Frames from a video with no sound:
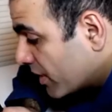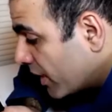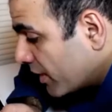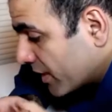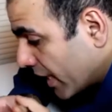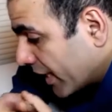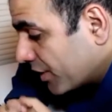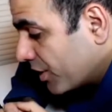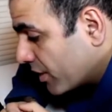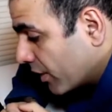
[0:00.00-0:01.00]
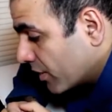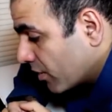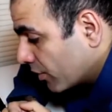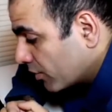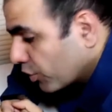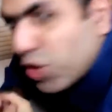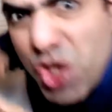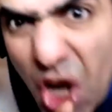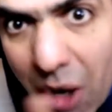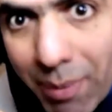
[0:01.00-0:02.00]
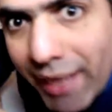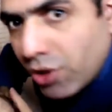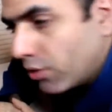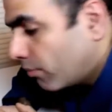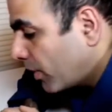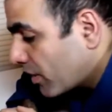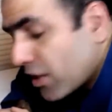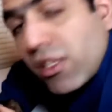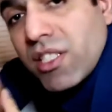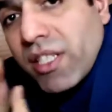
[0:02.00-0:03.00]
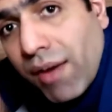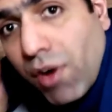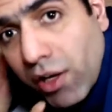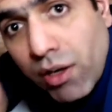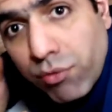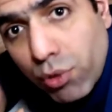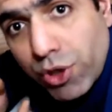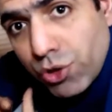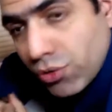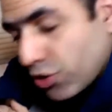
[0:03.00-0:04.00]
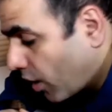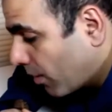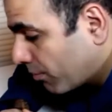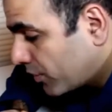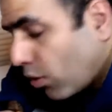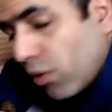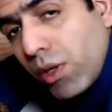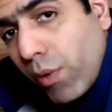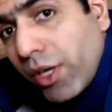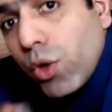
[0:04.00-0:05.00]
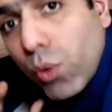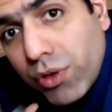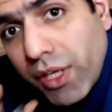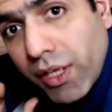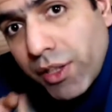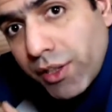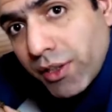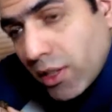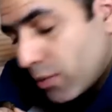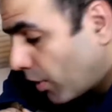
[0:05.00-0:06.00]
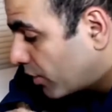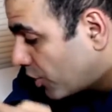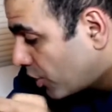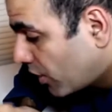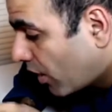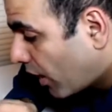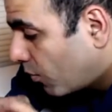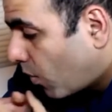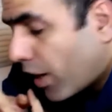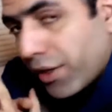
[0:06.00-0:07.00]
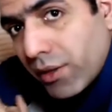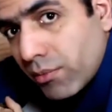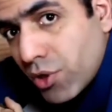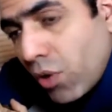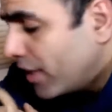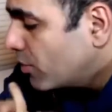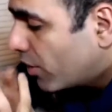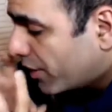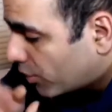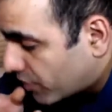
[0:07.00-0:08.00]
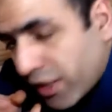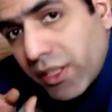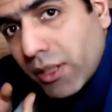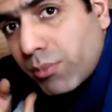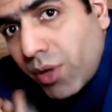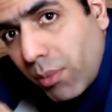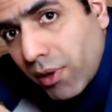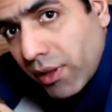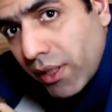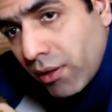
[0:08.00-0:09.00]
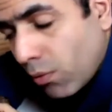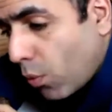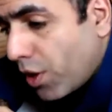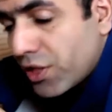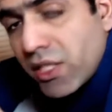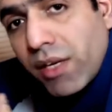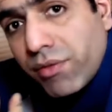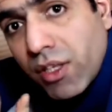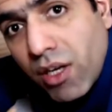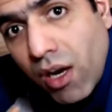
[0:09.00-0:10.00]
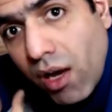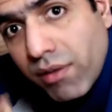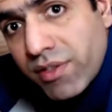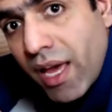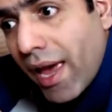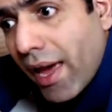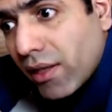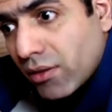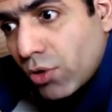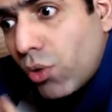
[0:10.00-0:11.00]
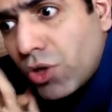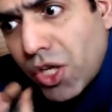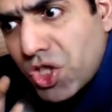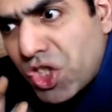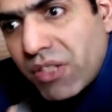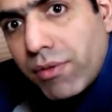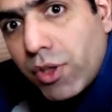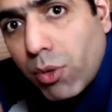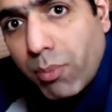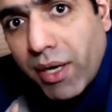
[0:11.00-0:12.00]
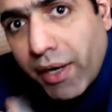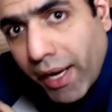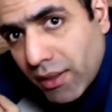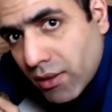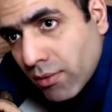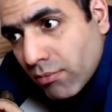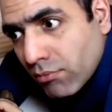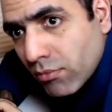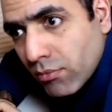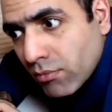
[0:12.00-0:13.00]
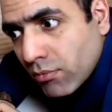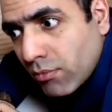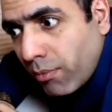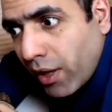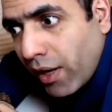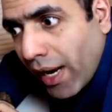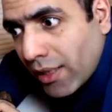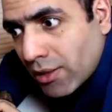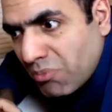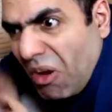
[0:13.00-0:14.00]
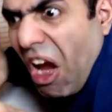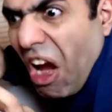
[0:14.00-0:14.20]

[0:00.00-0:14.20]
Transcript: See, this electricity is not going to jump at you because it doesn't have high enough voltage to jump. The only way you would get hurt is by touching live wire. So insulate your circuit properly, wear safety gloves, and don't touch with your bare hands. Bare hands.